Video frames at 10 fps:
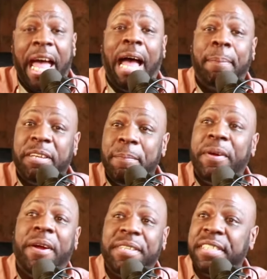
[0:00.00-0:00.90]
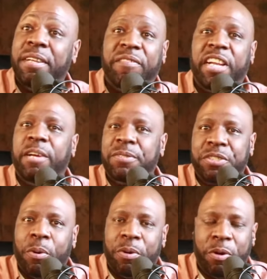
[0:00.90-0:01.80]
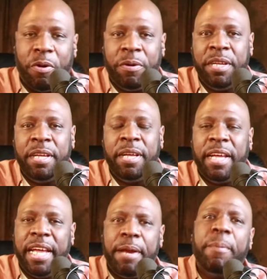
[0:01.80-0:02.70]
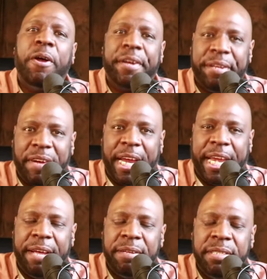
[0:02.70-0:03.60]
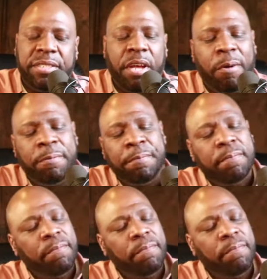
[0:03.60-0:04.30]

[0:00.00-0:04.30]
an apt comparison of really what's going on in America right now. So,